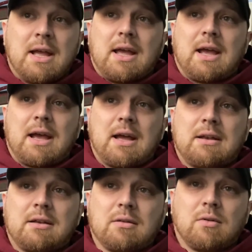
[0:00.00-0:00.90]

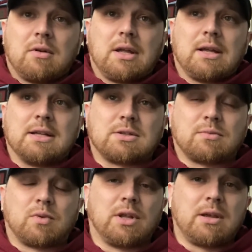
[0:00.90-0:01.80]
and it's
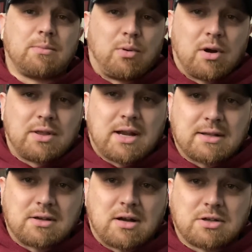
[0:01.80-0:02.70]
really important that I
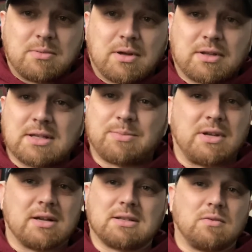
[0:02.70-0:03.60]
talk to you about this
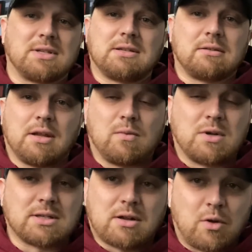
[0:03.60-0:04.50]
because it wasn't
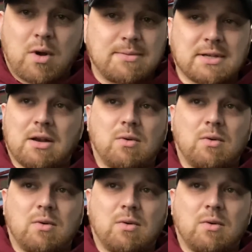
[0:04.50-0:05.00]
on the website,